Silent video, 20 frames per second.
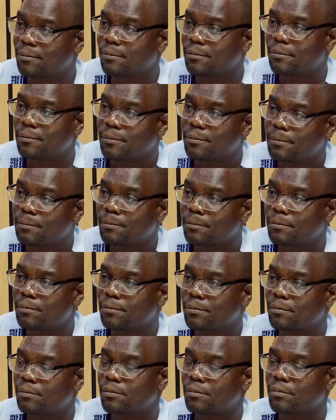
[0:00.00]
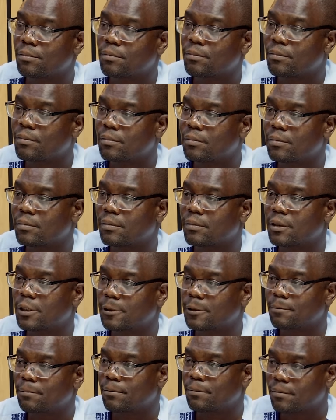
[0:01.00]
Yeah, probably a
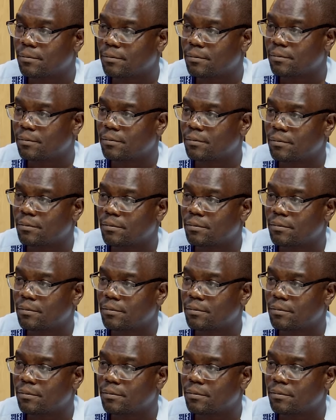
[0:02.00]
role in cabinet